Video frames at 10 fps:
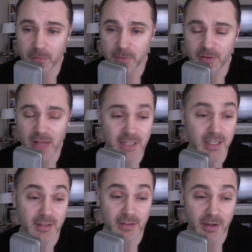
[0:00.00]
It's
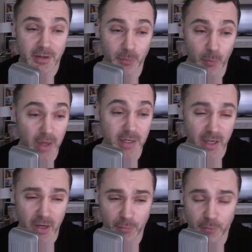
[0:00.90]
$9.99 right
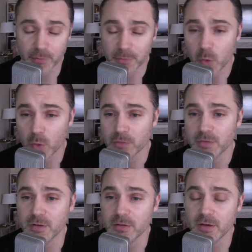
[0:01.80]
now for
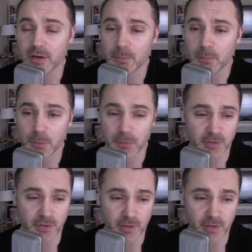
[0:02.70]
quarantine purposes.